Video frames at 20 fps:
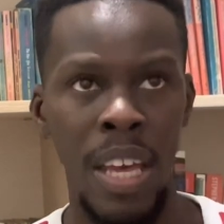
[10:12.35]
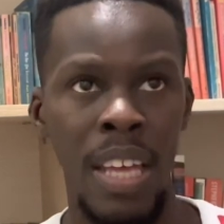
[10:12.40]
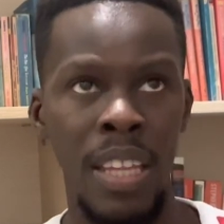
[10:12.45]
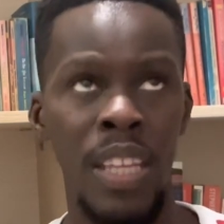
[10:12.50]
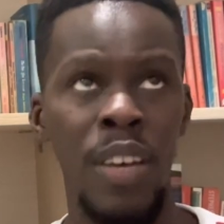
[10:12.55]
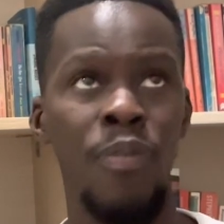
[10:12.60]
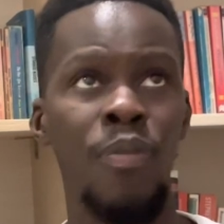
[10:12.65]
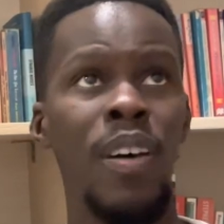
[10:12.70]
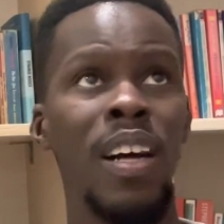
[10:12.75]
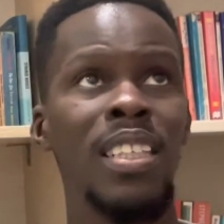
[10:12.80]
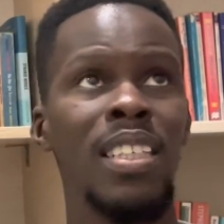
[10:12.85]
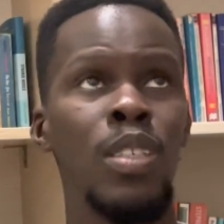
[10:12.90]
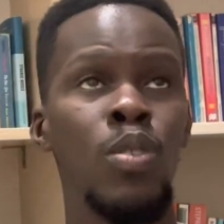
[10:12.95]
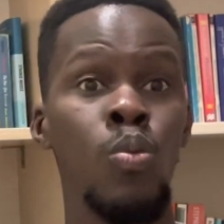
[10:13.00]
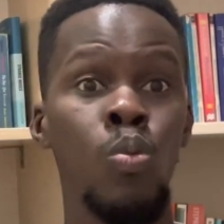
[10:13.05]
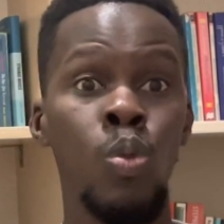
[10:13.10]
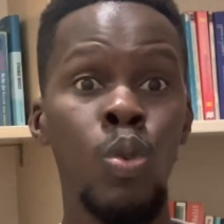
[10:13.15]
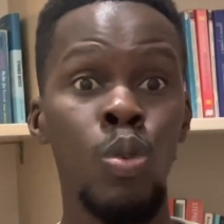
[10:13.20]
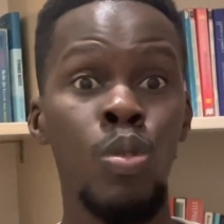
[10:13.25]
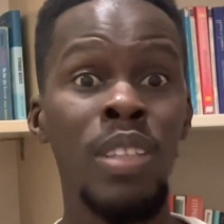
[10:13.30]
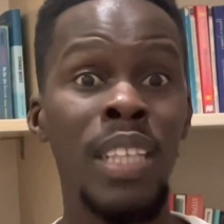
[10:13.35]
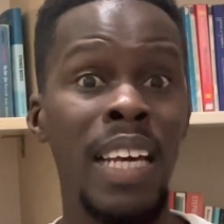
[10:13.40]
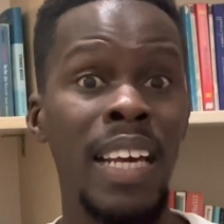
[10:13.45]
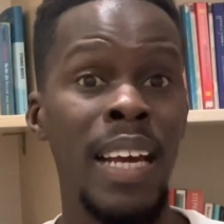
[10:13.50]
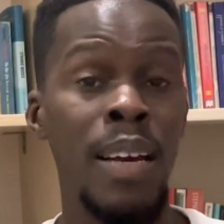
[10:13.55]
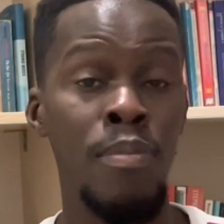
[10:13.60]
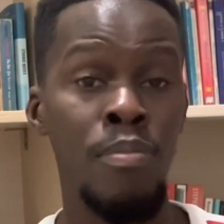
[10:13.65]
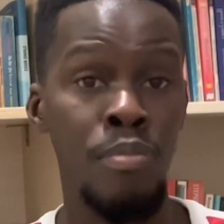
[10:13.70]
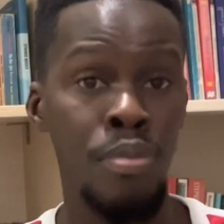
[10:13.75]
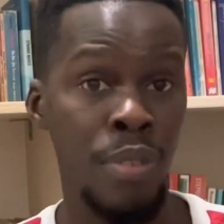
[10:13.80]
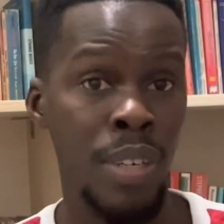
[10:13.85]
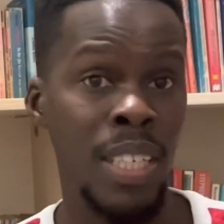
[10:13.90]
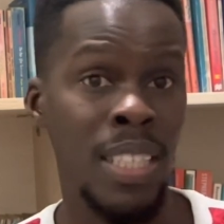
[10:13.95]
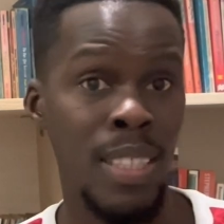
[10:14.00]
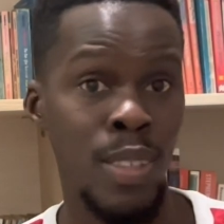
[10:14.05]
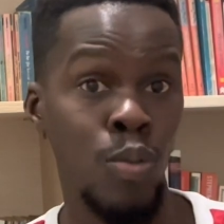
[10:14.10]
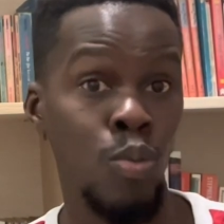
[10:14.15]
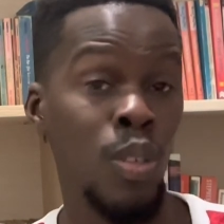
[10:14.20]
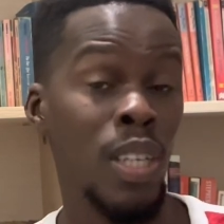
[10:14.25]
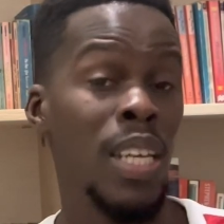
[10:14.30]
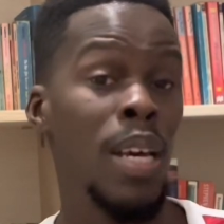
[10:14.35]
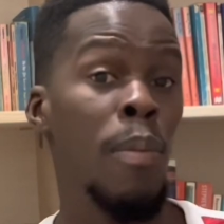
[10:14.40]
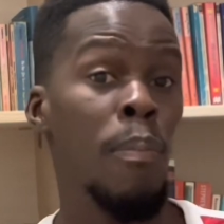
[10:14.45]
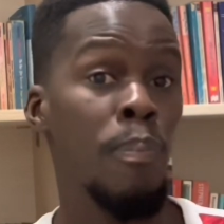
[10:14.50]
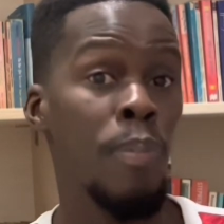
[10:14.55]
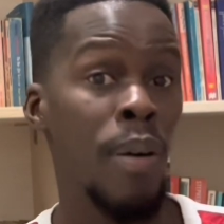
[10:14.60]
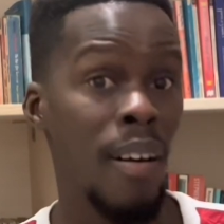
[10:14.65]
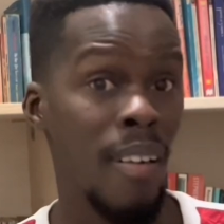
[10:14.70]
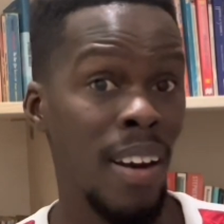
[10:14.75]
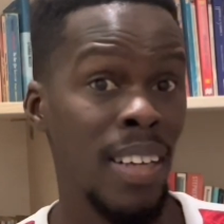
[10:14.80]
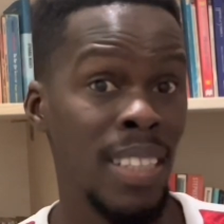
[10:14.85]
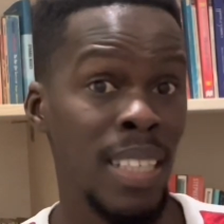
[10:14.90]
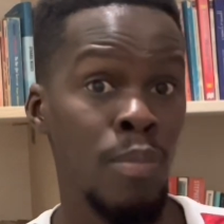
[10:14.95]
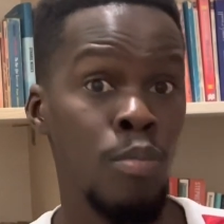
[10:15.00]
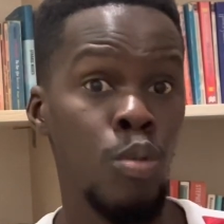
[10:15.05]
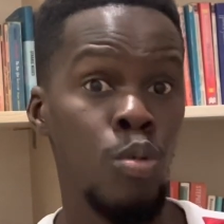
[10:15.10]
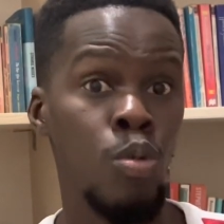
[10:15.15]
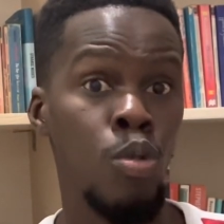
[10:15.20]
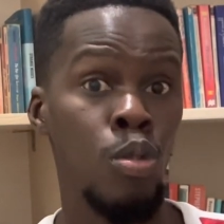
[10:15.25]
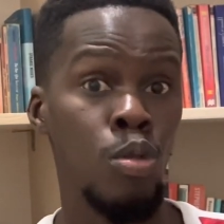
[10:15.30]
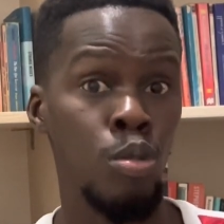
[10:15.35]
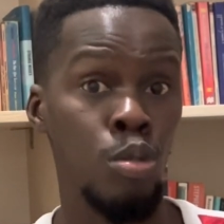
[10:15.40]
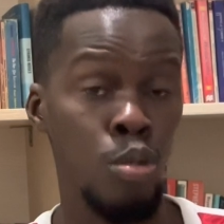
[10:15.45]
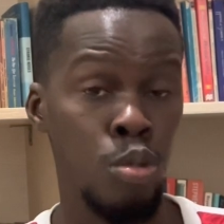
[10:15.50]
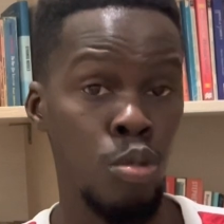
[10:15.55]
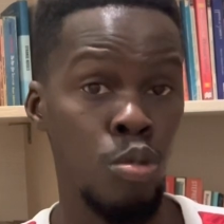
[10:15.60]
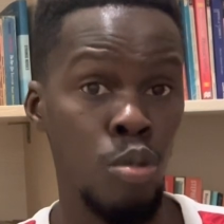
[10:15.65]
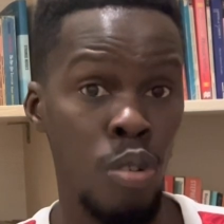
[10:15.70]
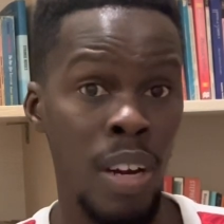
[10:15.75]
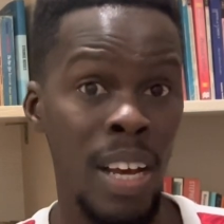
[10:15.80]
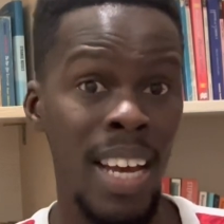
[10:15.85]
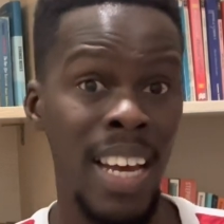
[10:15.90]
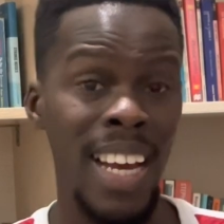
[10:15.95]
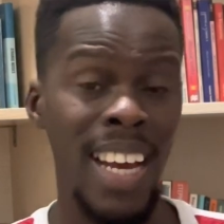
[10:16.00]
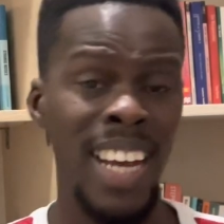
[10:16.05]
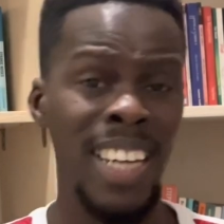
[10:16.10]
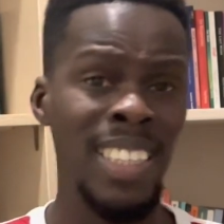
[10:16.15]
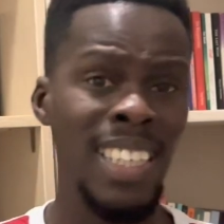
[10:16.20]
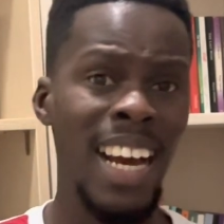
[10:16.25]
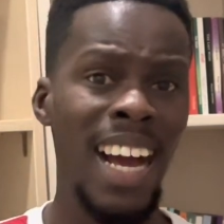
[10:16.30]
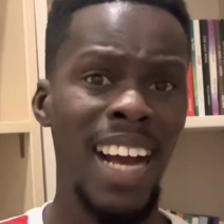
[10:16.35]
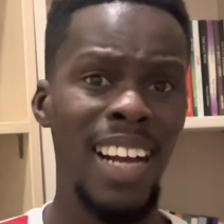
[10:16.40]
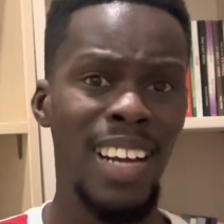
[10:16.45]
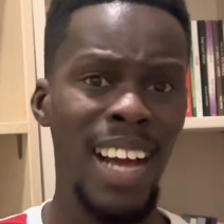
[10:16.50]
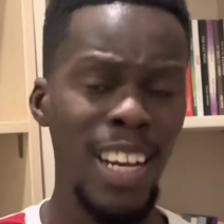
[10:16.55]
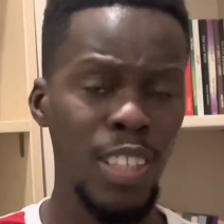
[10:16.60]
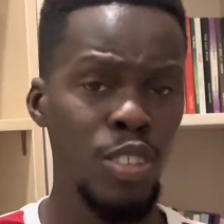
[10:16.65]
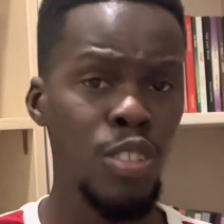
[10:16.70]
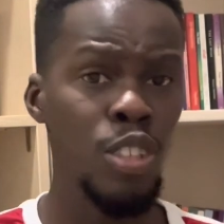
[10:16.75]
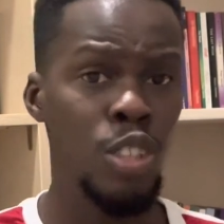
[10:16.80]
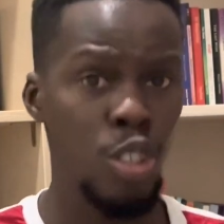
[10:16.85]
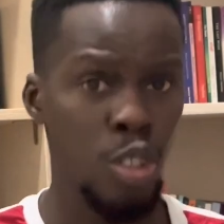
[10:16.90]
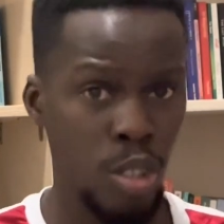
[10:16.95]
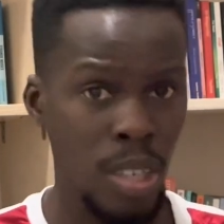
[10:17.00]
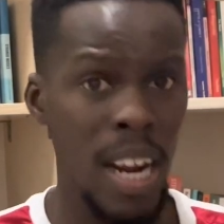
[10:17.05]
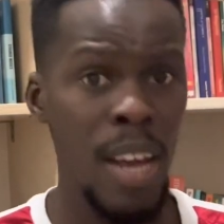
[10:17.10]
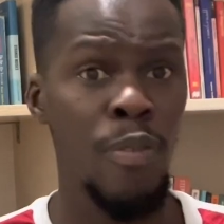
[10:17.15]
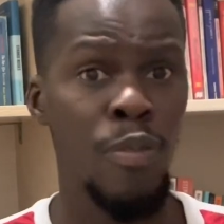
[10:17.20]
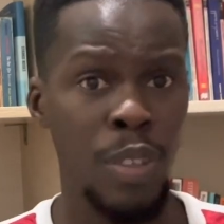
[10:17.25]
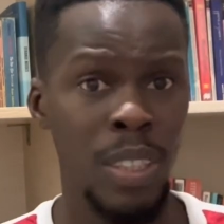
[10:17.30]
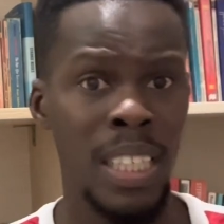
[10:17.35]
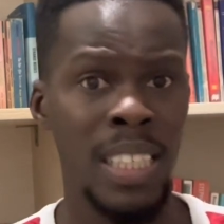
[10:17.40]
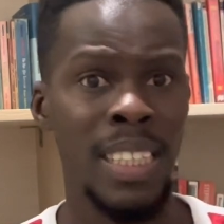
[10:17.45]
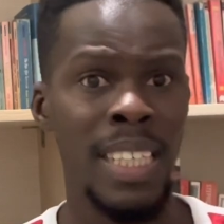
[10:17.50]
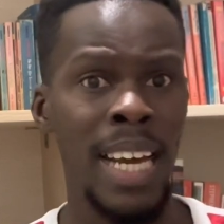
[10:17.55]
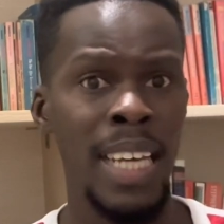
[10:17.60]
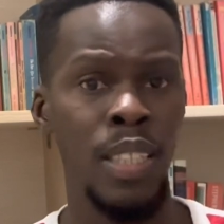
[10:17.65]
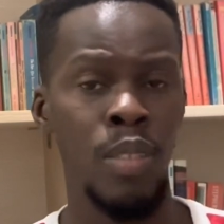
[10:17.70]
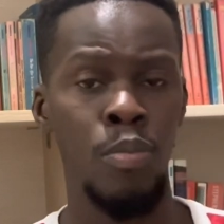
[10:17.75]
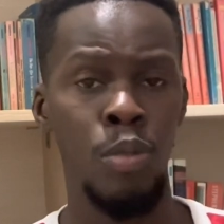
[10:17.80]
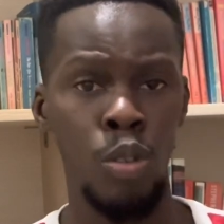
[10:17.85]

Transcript: The fact is, will they embrace it? Will they empower them to continue and actually strive for the title?